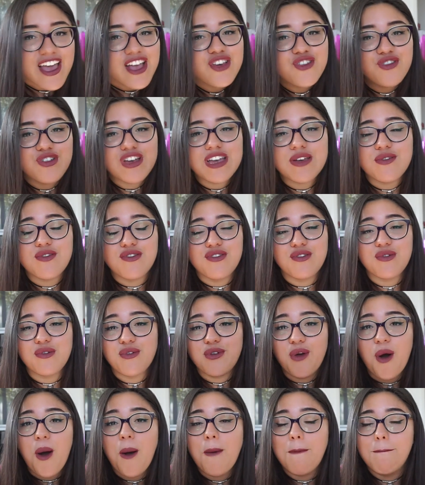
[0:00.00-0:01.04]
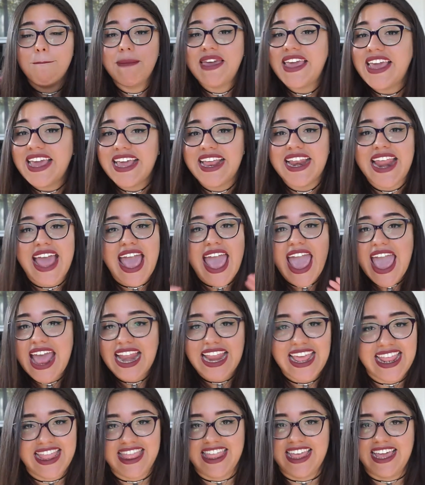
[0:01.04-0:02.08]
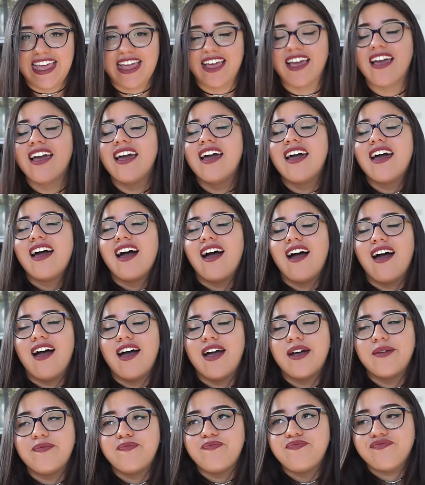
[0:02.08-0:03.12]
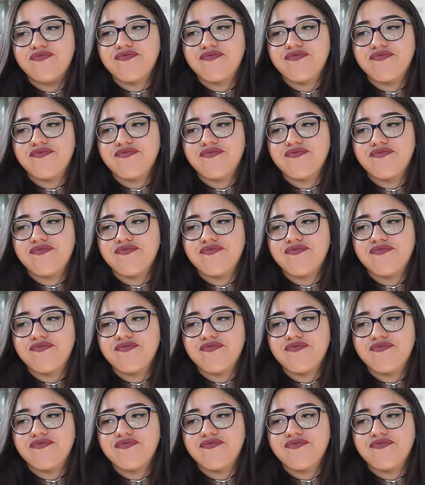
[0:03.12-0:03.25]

Dreams do not mean anything. um